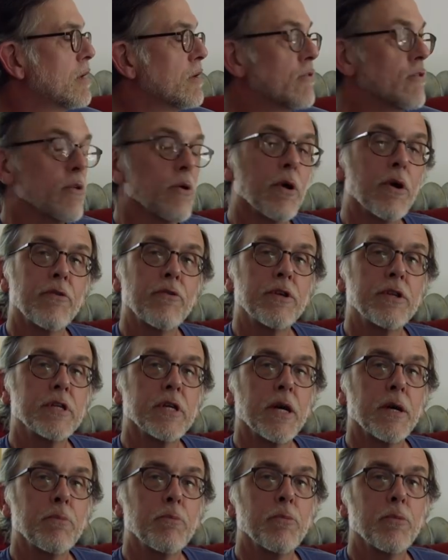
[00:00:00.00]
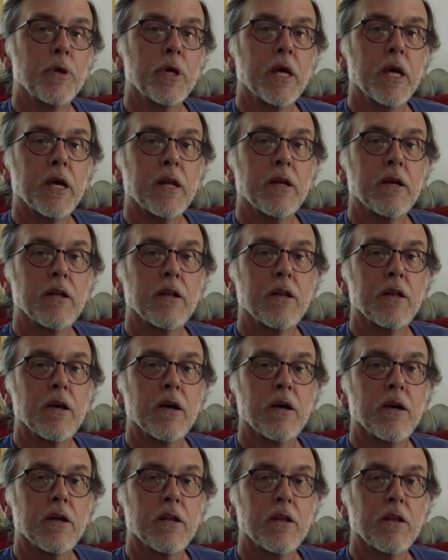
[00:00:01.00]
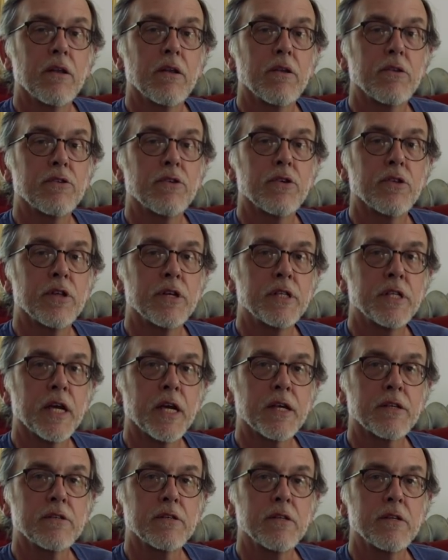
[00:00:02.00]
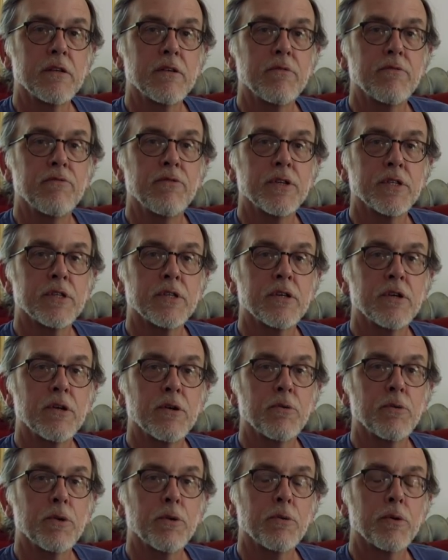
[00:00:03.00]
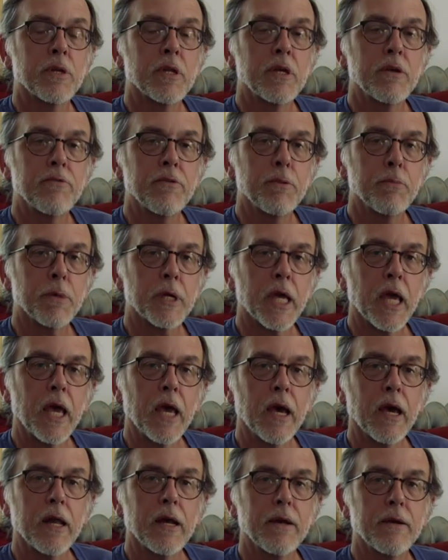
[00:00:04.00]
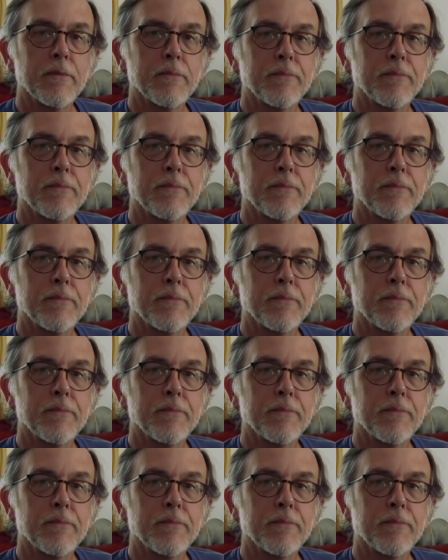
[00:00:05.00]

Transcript: And so every time we had a, a Shirley Jackson visitor, we would give them a cat